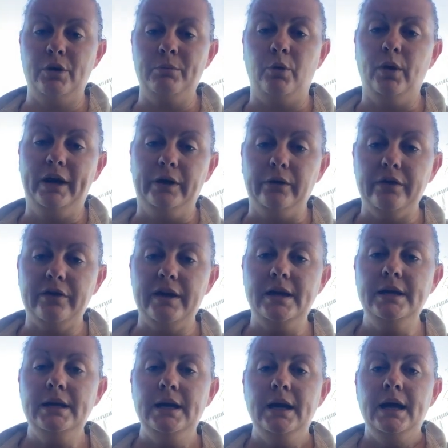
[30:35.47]
you know, more healthy.
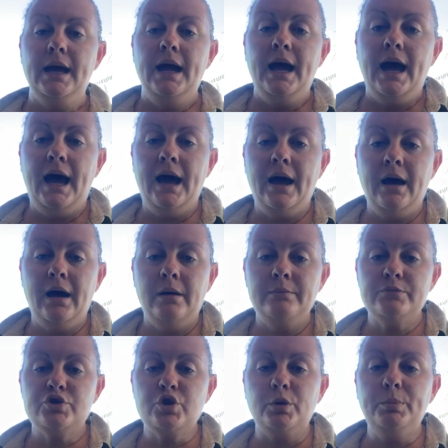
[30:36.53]

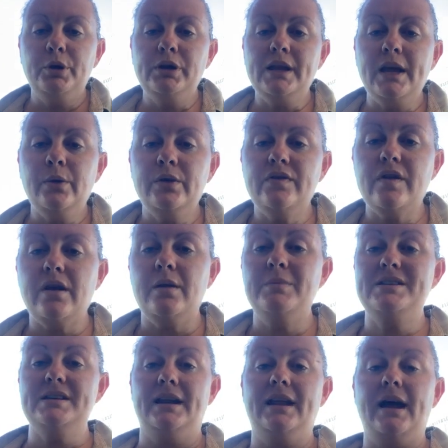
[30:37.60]
Chook poo liquid that can
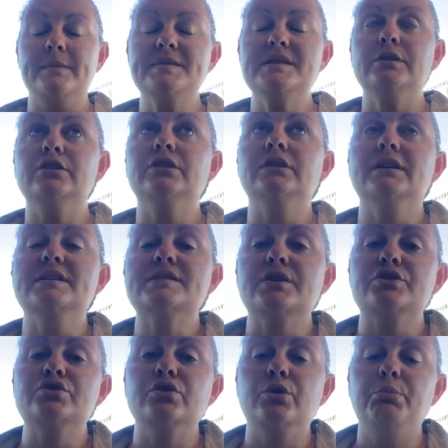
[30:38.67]
be done, absolutely.
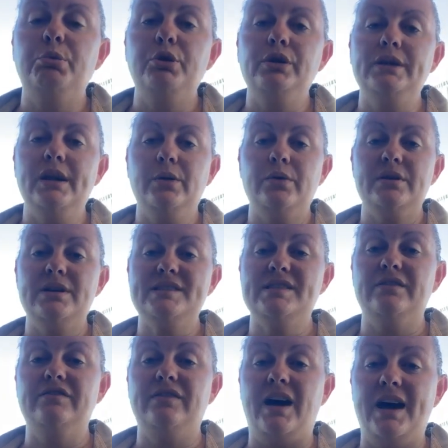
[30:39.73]
So chook poo liquid is
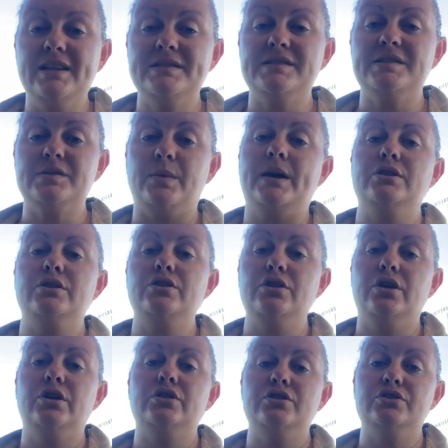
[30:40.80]
the fastest way that
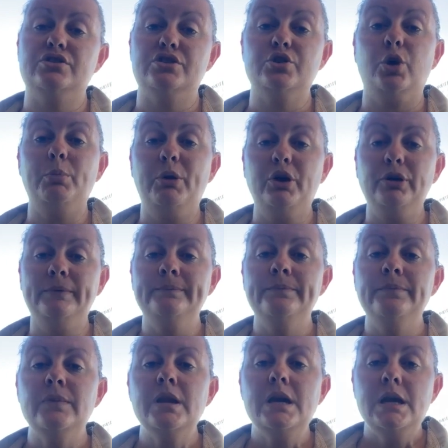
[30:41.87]
you can use your chook poo.
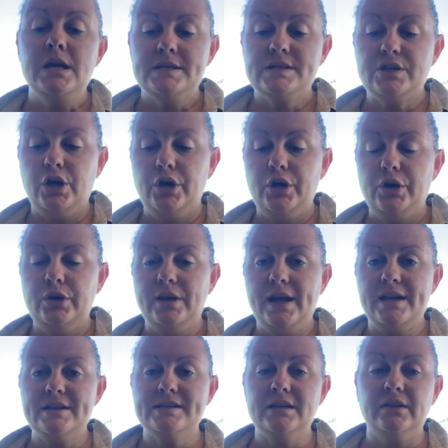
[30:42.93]
So
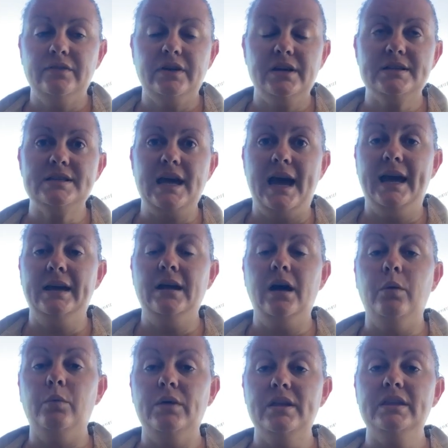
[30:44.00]
get yourself a
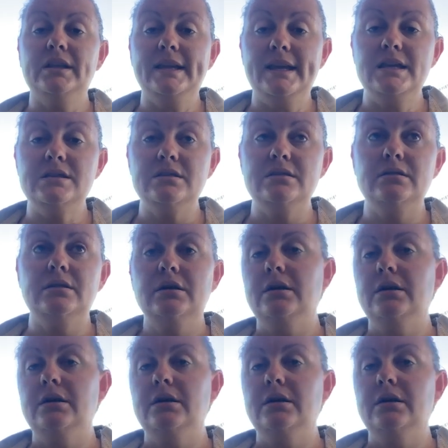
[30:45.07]
container with a lid,